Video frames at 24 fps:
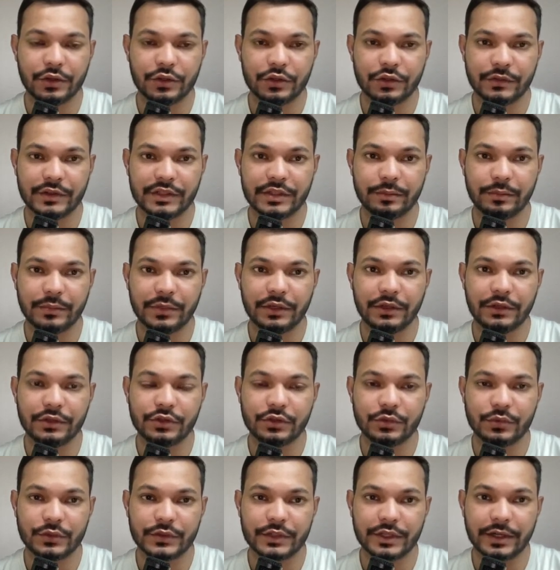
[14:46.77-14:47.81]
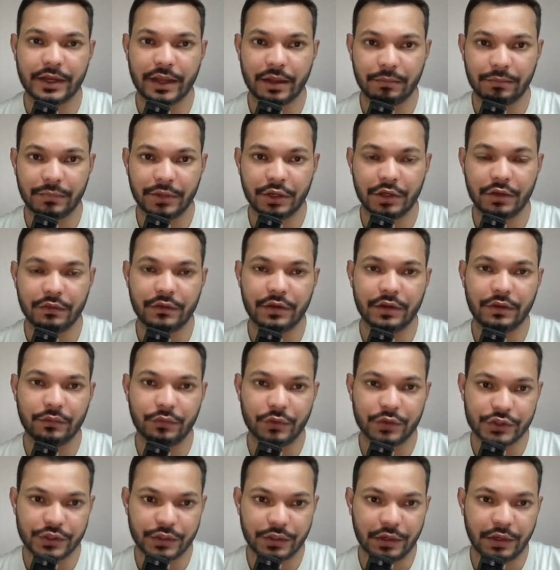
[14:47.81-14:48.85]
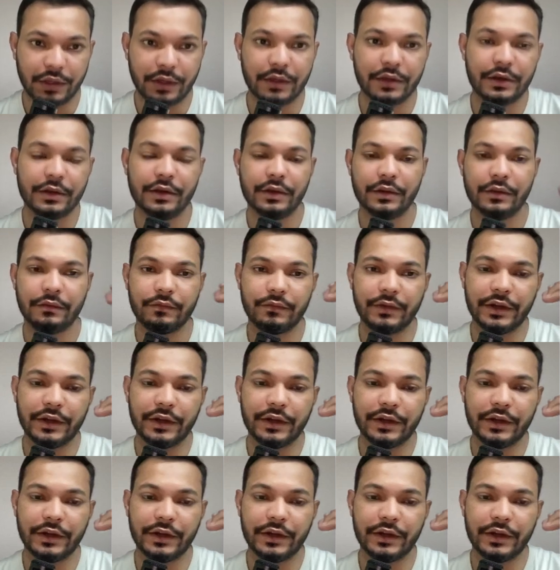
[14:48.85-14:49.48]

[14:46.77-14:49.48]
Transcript: So we simply choose the template of conversion linker.